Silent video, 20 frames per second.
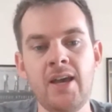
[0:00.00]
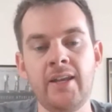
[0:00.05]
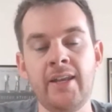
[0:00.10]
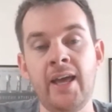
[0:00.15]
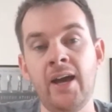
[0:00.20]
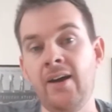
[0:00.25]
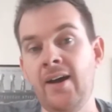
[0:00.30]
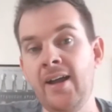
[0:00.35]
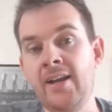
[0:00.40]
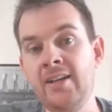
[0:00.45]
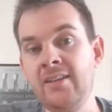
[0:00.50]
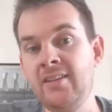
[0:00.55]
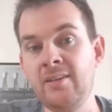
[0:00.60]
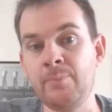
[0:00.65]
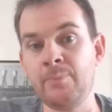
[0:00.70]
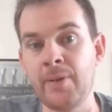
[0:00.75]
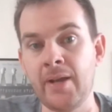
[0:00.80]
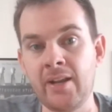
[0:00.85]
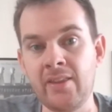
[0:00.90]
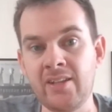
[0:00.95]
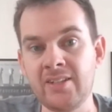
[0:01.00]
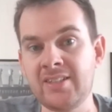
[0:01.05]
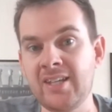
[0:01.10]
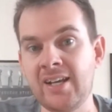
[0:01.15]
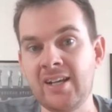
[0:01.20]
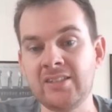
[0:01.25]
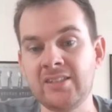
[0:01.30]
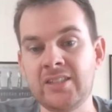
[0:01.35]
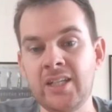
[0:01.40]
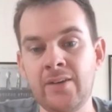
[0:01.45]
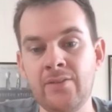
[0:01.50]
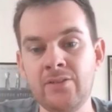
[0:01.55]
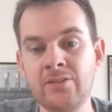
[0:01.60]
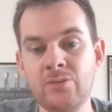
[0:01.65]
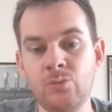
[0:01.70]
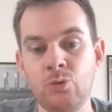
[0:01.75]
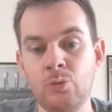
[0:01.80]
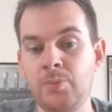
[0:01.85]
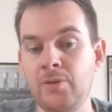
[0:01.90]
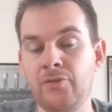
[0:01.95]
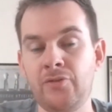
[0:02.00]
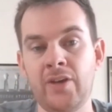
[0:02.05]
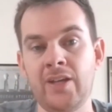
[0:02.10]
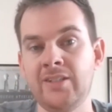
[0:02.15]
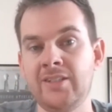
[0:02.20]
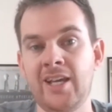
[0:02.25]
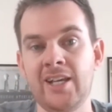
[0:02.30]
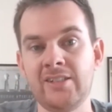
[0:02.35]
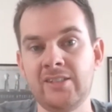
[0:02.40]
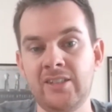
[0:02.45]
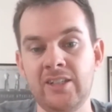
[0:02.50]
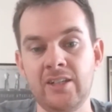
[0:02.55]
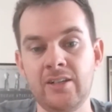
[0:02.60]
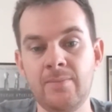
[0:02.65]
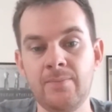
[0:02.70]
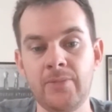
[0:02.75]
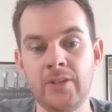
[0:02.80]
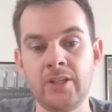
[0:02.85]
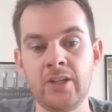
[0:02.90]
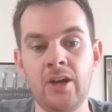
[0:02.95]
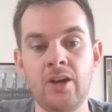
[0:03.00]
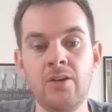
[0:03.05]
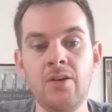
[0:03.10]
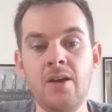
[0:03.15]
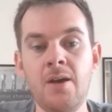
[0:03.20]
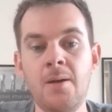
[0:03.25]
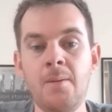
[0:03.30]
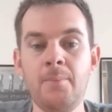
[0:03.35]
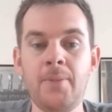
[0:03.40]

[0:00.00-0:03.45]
Now, anything better than ten and seven would be fantastic, you know.